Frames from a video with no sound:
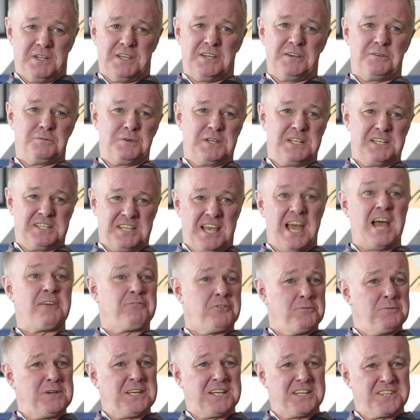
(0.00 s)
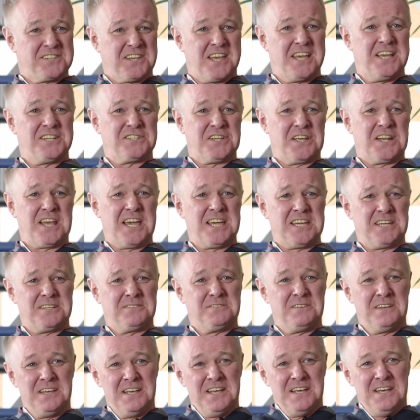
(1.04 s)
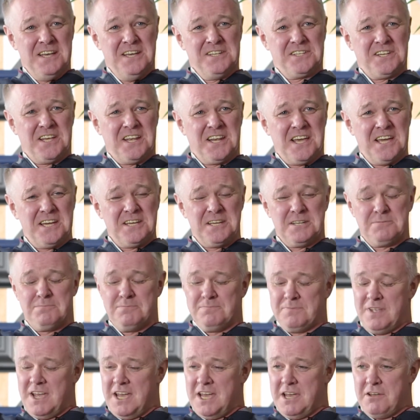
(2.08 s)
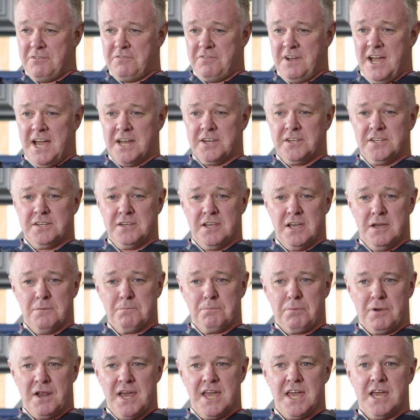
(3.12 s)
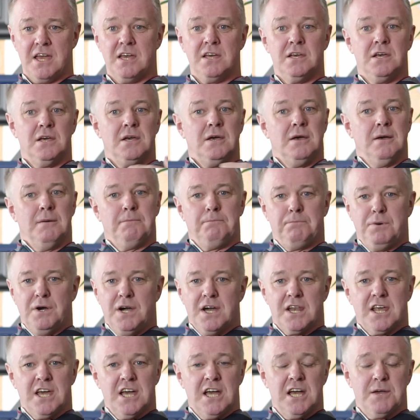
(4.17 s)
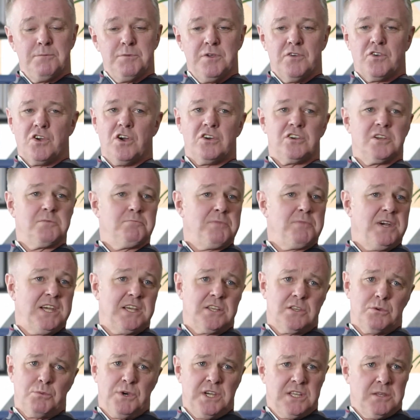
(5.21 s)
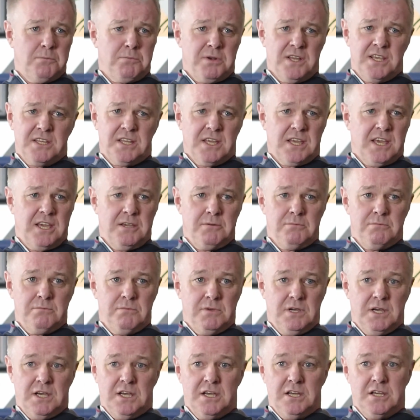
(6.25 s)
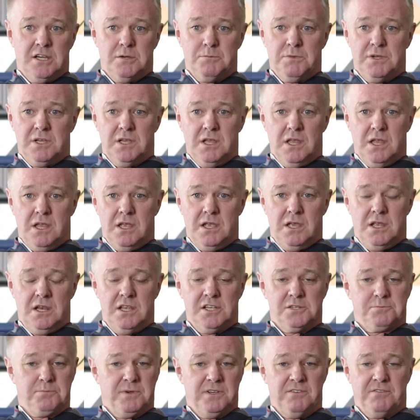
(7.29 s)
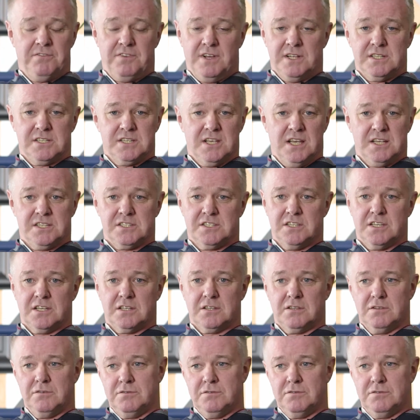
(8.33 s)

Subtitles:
I mean, it's hard for me to say as a United fan and player, but you've got to admire the way they play the game. It has been fantastic.